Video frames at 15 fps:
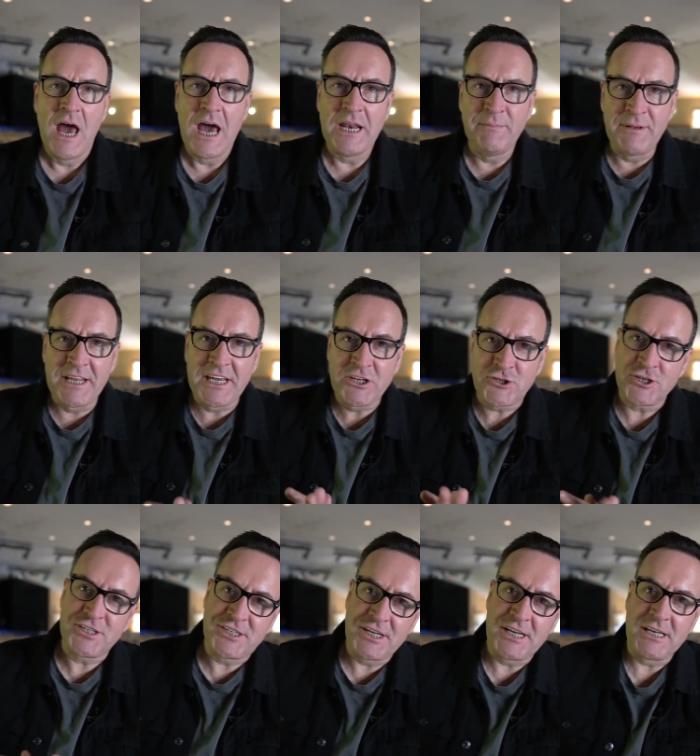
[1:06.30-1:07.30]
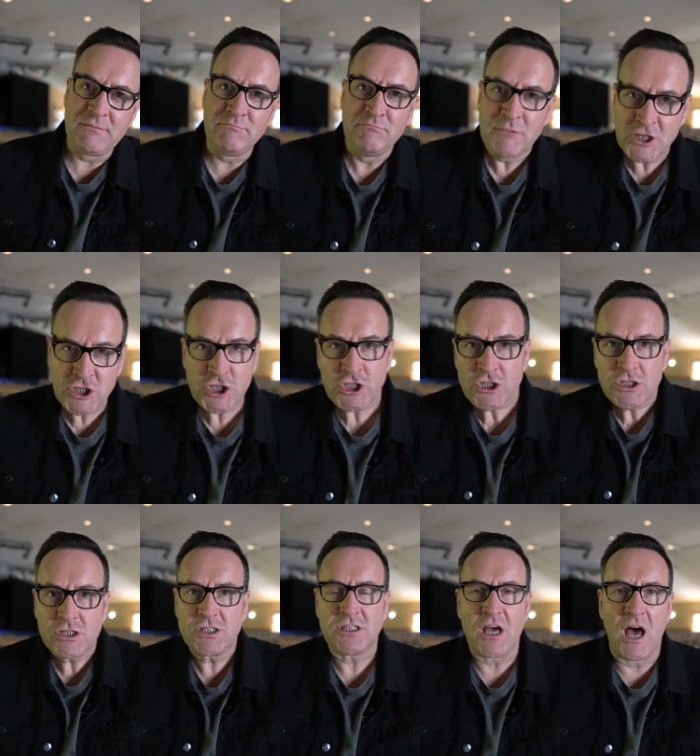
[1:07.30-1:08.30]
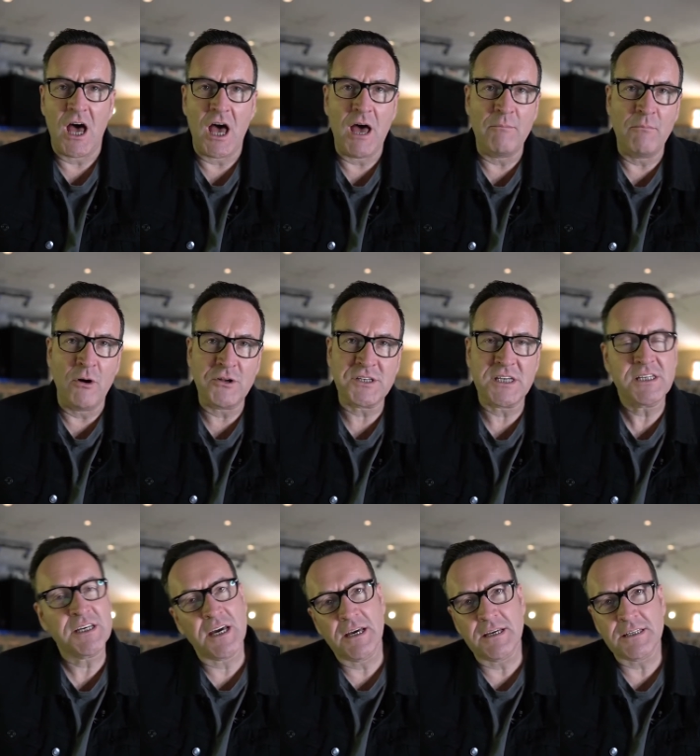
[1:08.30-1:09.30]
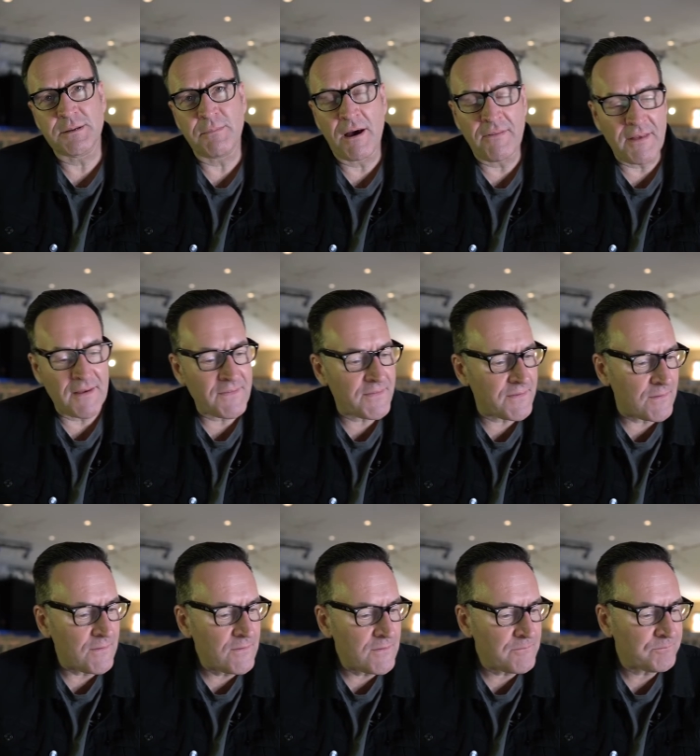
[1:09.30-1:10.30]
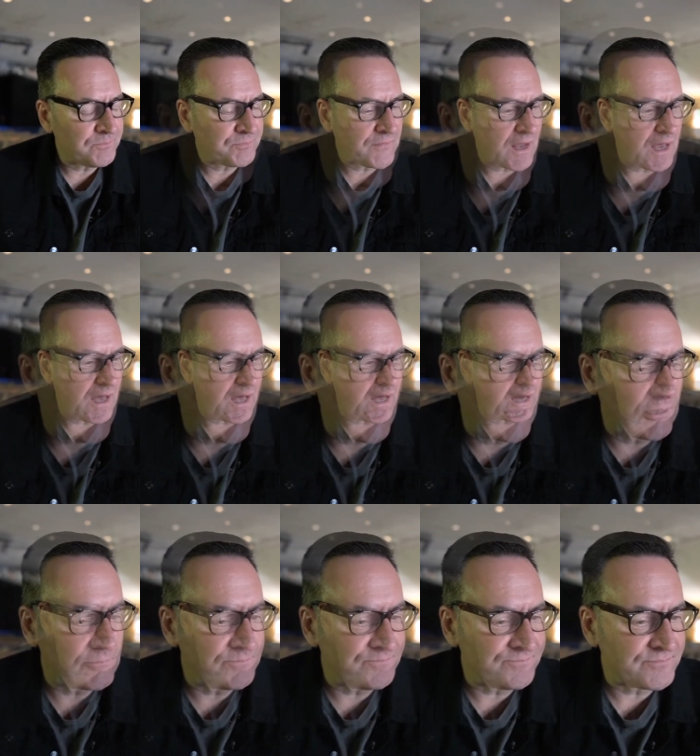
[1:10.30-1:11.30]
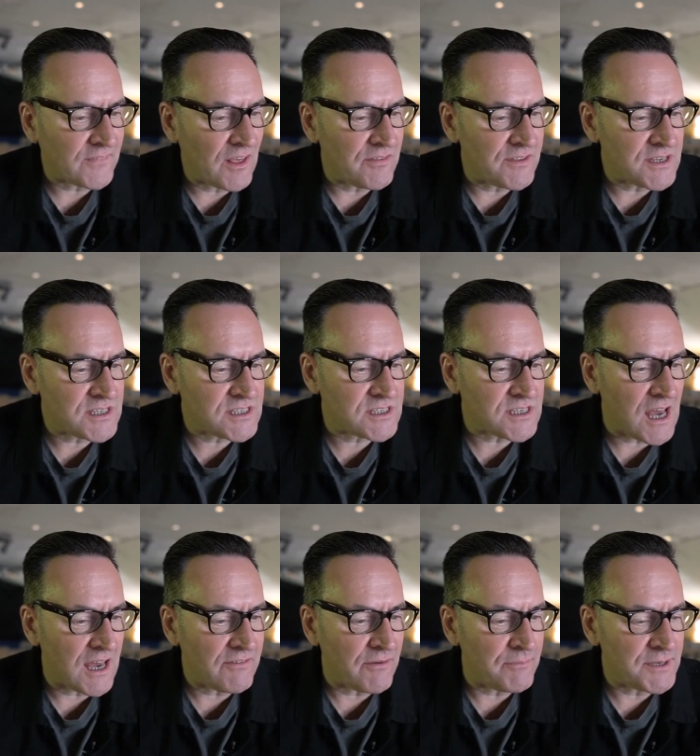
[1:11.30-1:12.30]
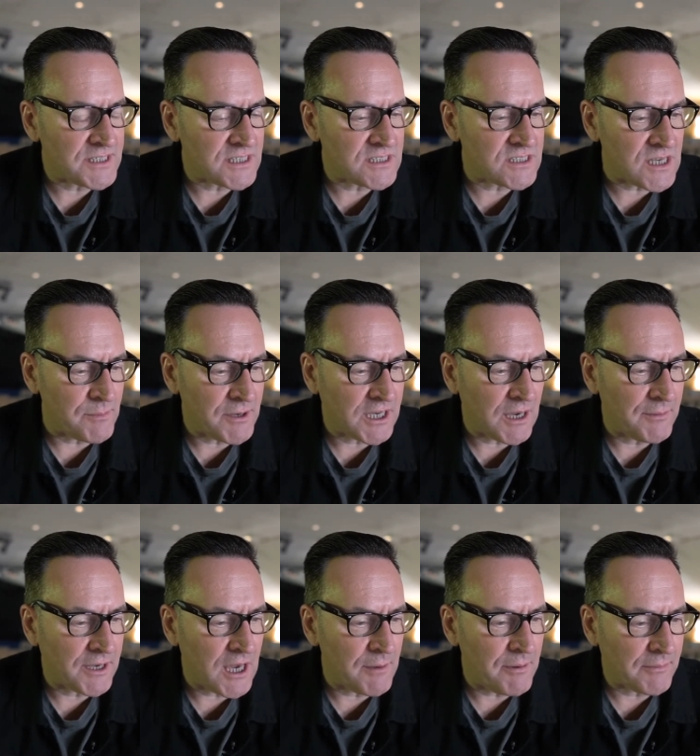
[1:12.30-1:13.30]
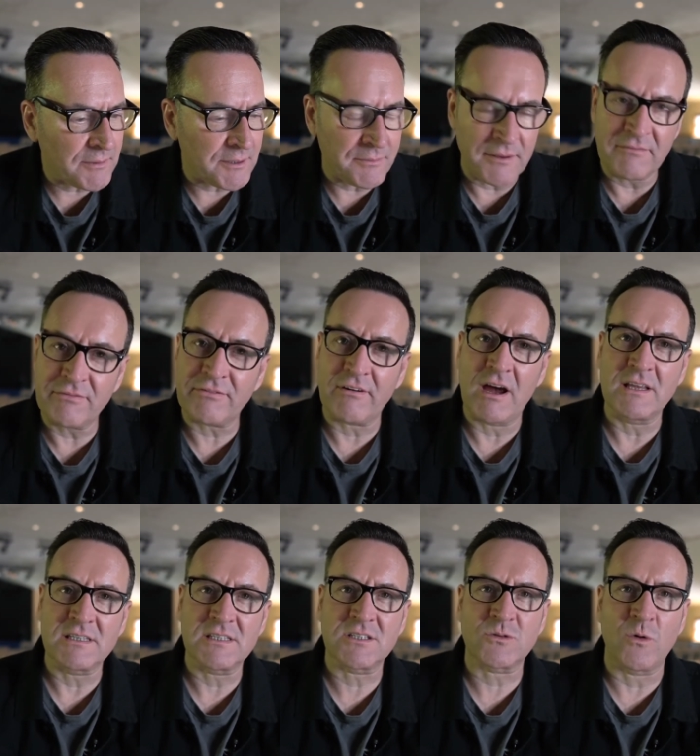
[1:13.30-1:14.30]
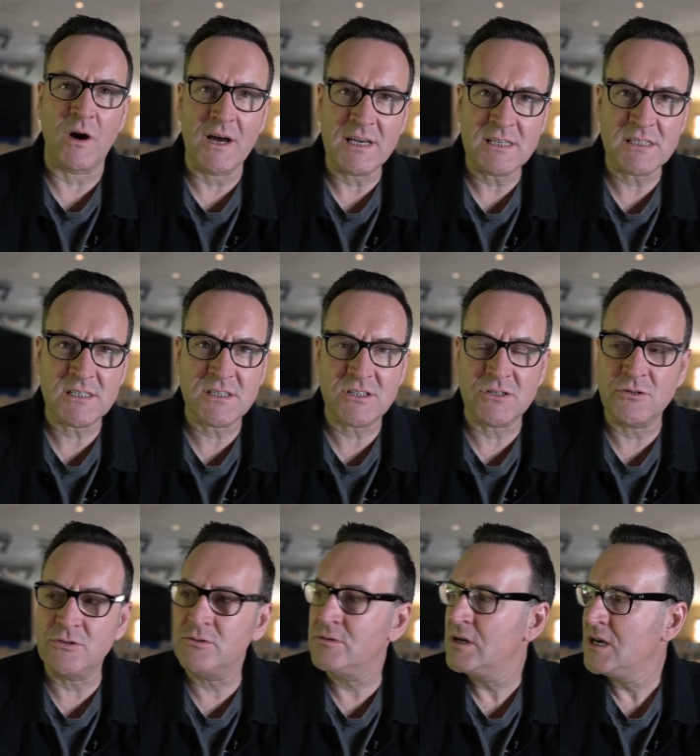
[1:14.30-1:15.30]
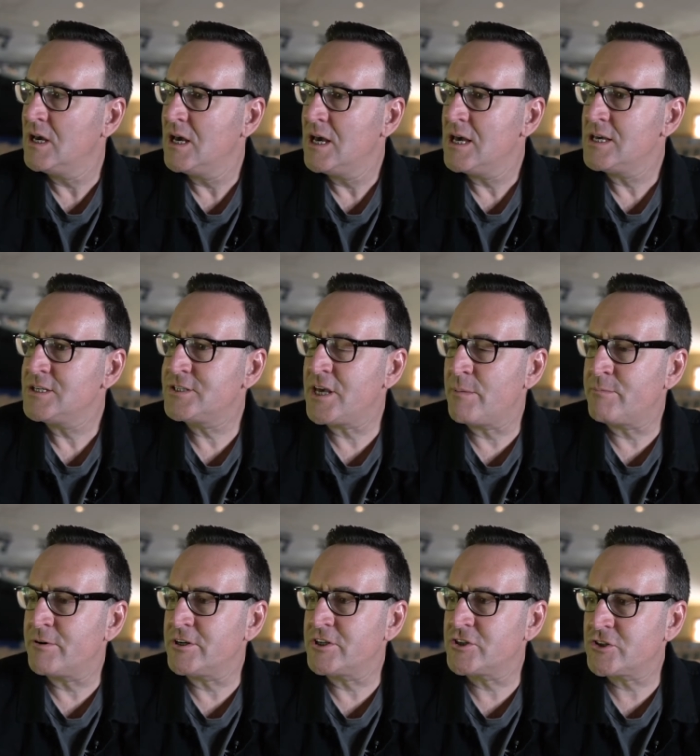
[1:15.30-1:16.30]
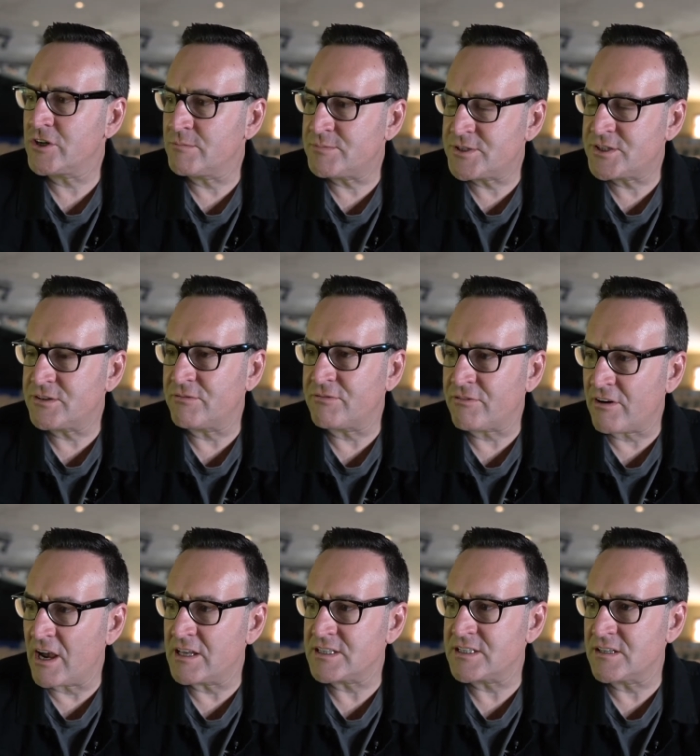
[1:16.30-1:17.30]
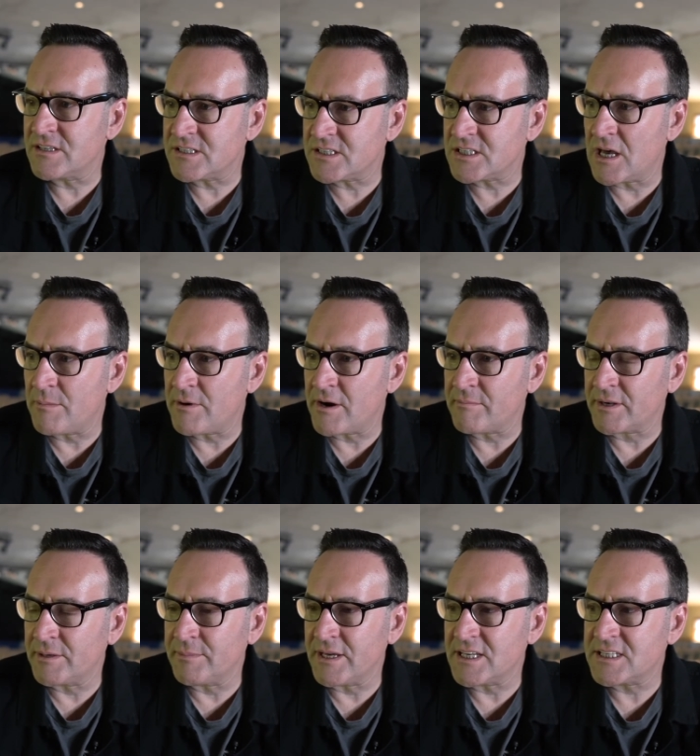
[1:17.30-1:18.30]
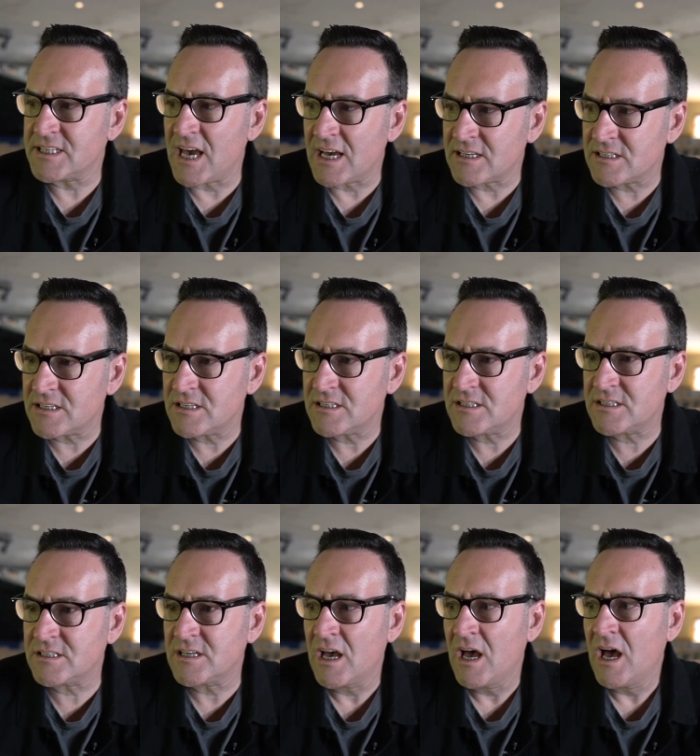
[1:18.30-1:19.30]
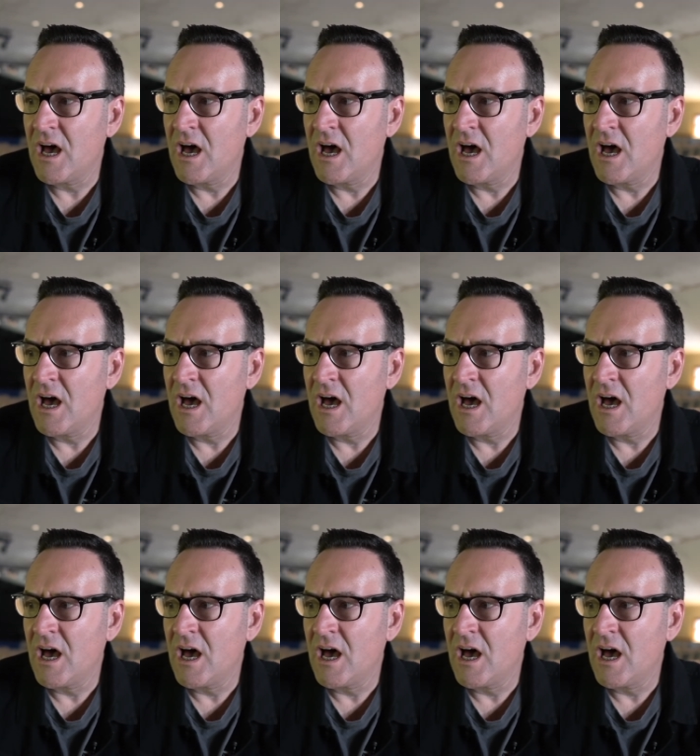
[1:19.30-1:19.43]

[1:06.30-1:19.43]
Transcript: anybody interested in missions, more details about that soon. I have a busy summer coming up. I'm going to be in France twice, two separate trips to France in the summer. I'm going to be in Texas,